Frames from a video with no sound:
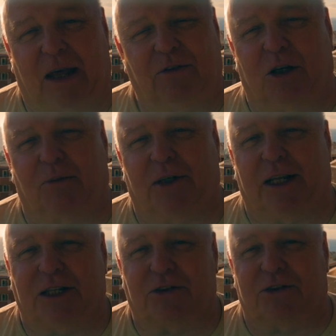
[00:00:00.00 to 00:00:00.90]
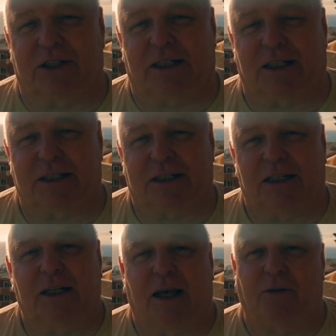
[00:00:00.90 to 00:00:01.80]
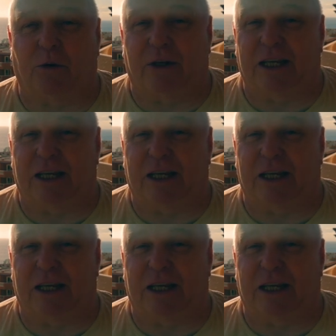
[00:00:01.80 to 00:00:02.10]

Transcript: every couple of days you'll see this. If you want